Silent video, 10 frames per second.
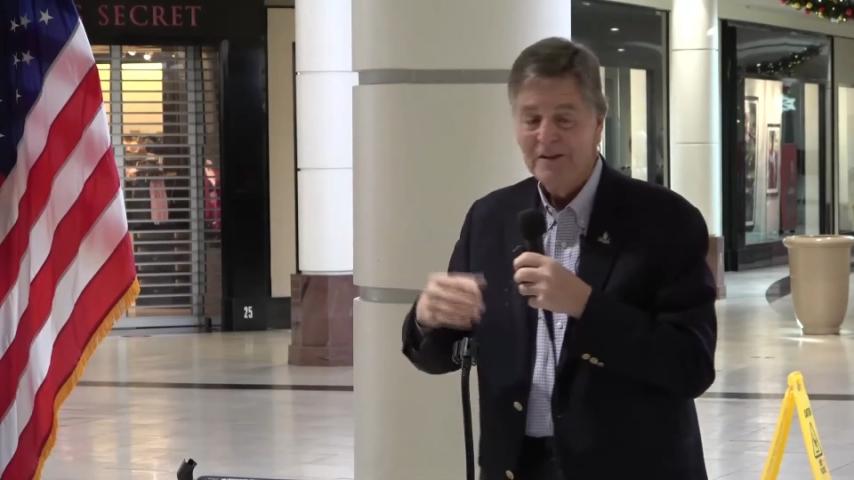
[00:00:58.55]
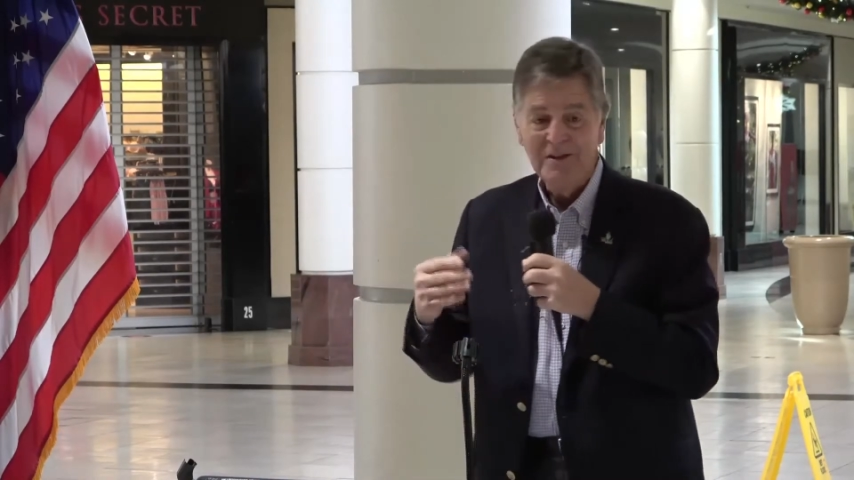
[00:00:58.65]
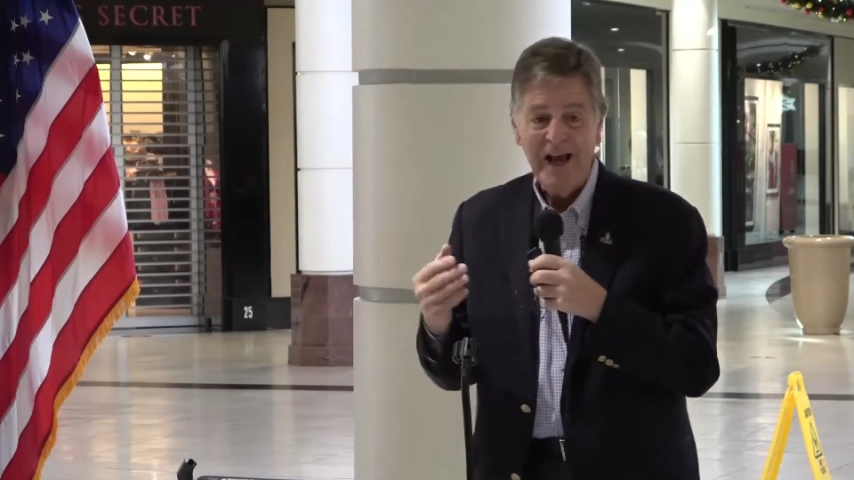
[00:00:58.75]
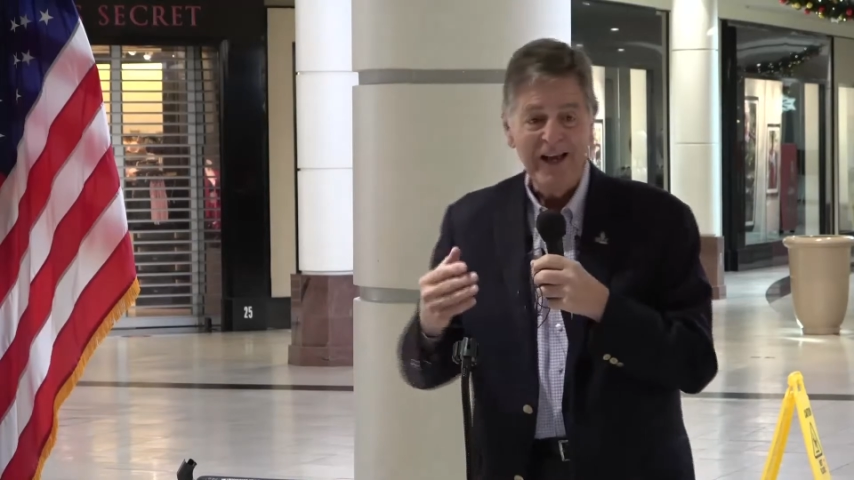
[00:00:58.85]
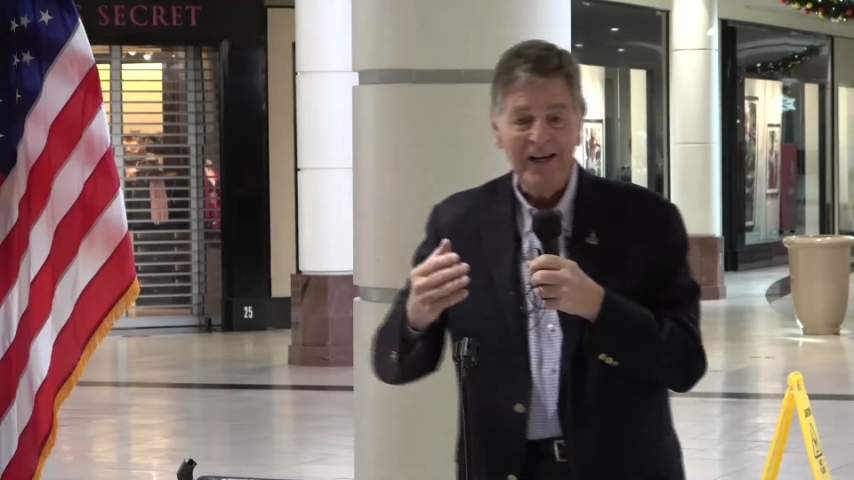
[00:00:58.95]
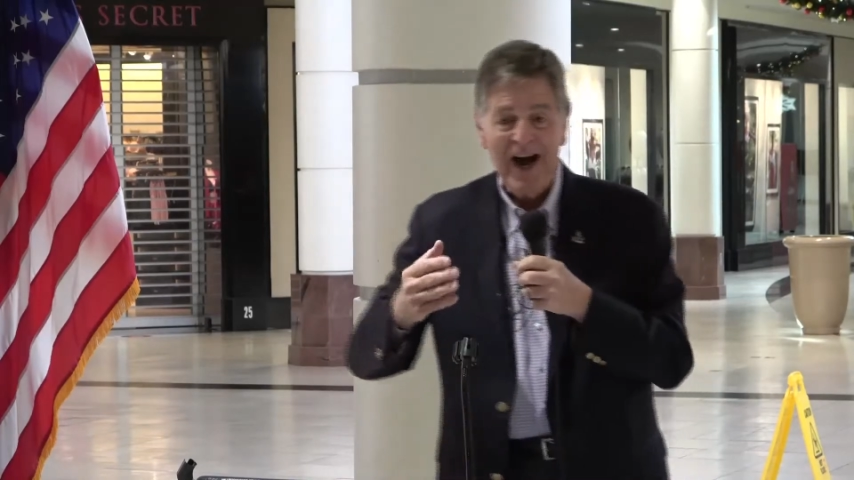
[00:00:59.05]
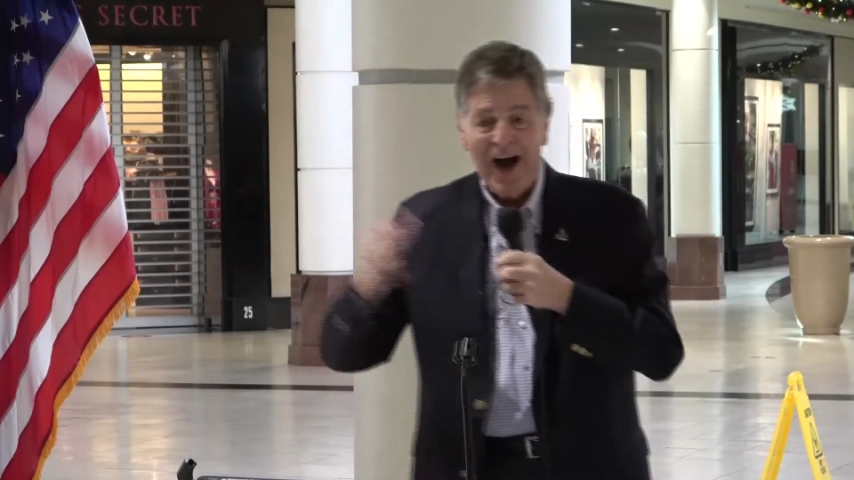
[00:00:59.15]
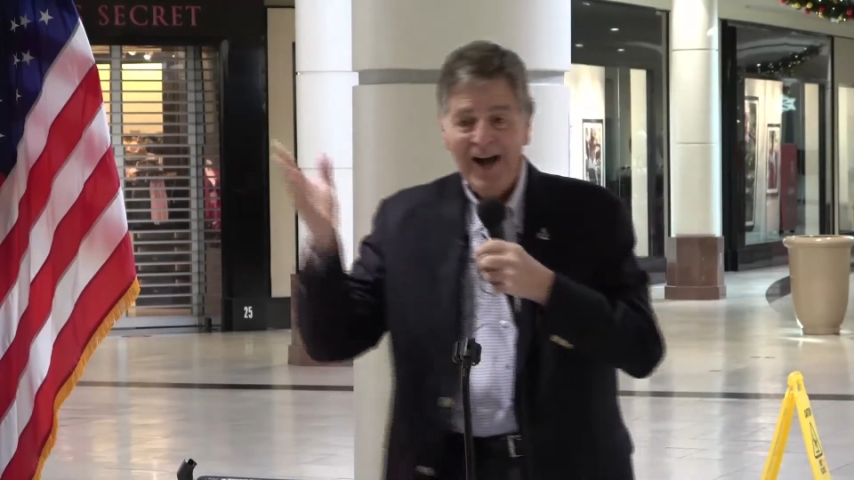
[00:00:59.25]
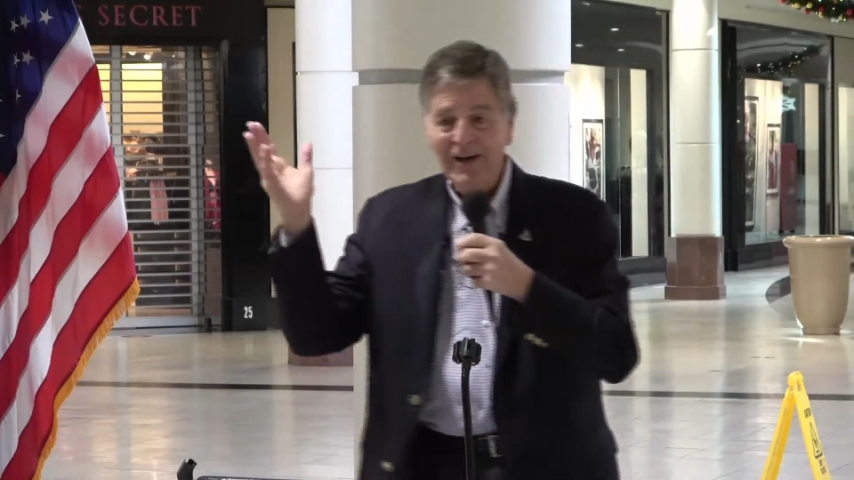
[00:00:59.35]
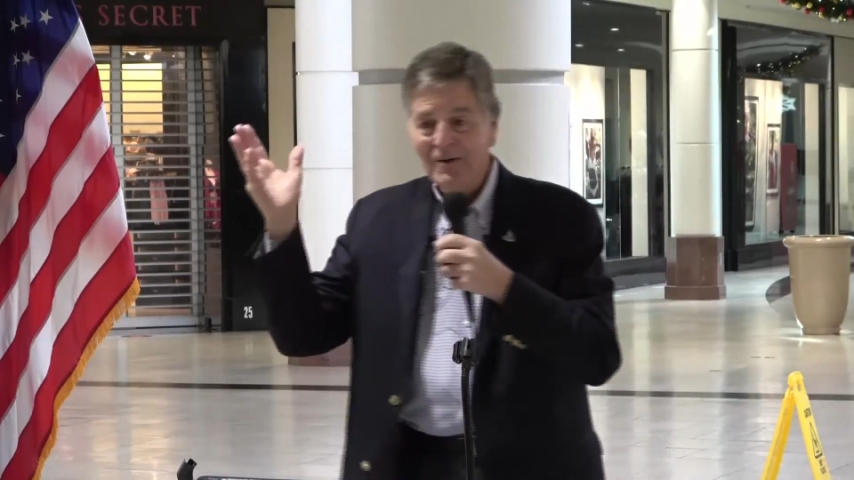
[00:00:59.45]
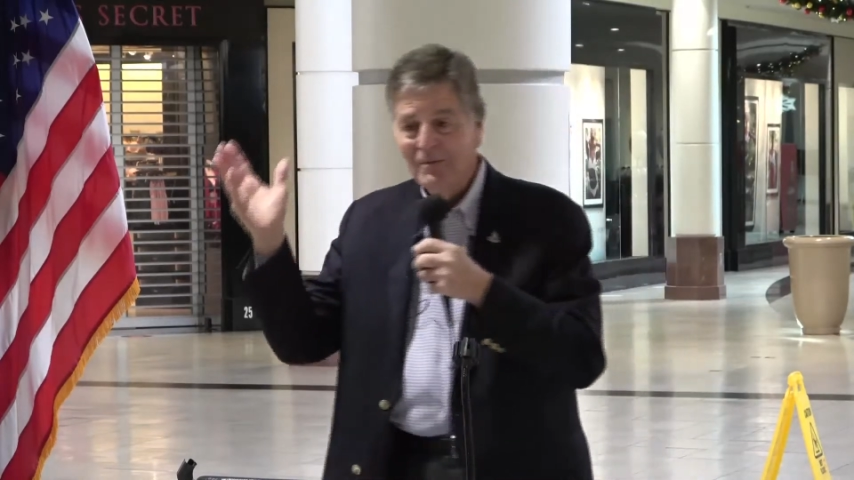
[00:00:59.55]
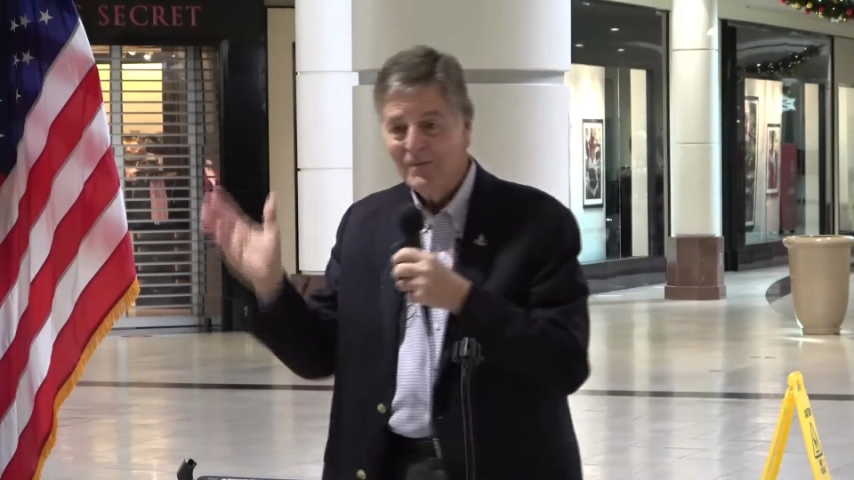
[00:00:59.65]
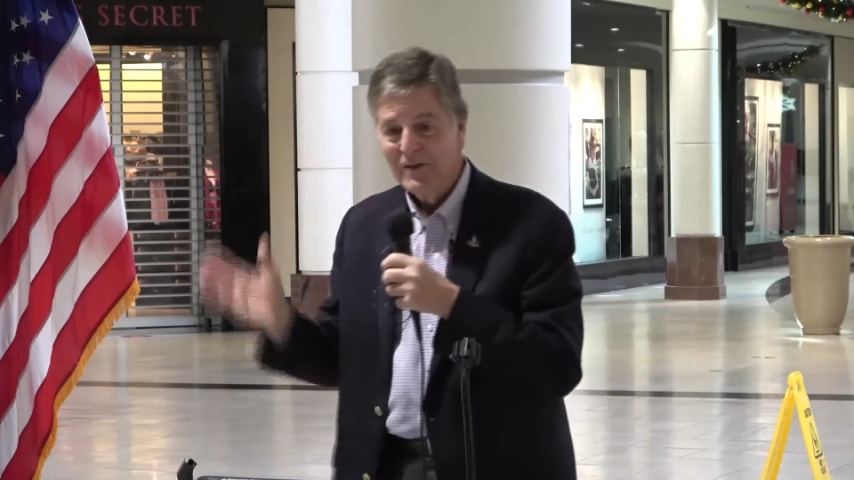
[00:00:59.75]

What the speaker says: Zeta, Ida,